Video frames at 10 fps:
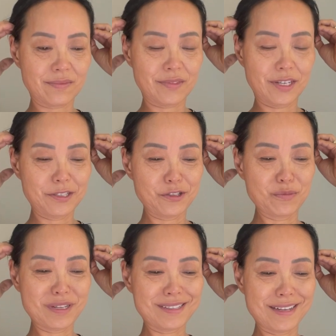As you
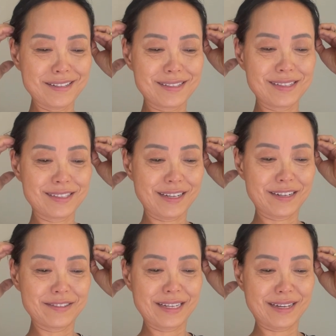massage this
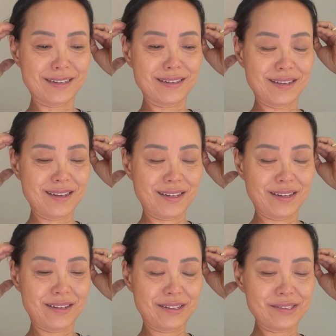area,
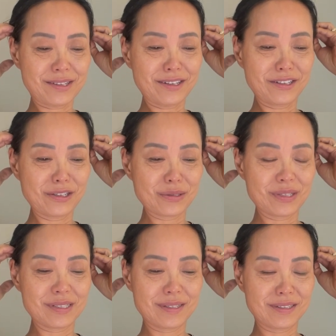you start
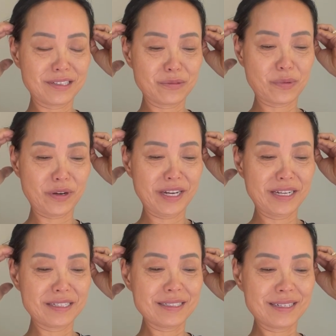noticing your
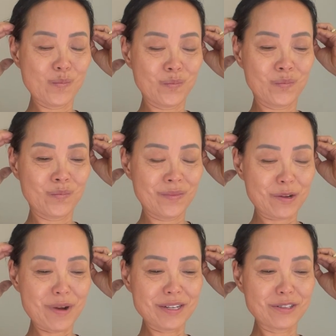brain
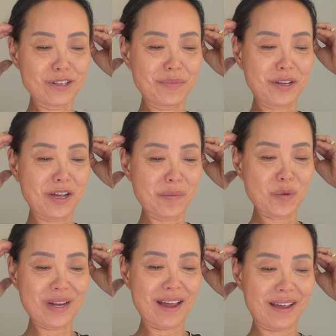gradually become
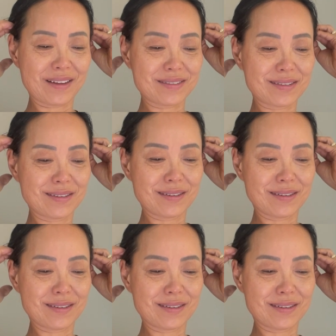relaxed.